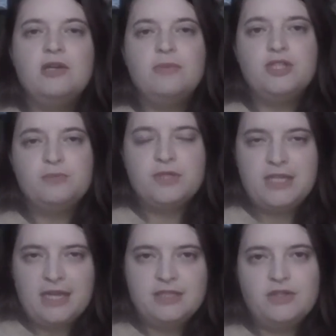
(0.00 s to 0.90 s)
but to
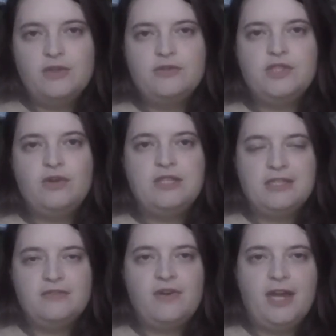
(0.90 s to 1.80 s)
protect those who
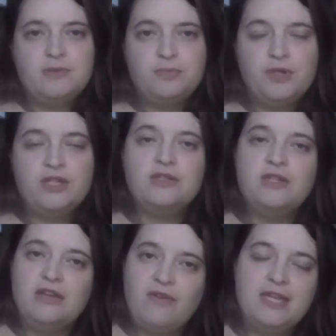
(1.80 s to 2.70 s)
identify as British in
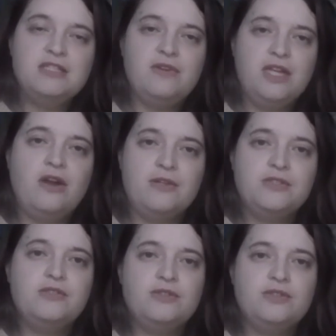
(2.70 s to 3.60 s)
the event of any
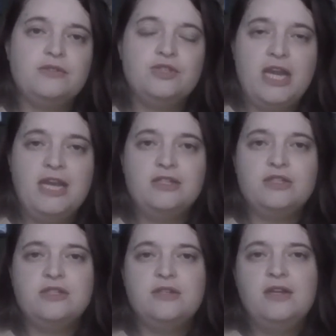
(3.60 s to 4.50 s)
constitutional
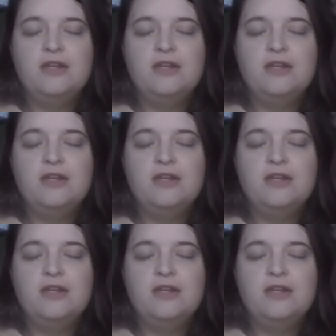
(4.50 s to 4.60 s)
change,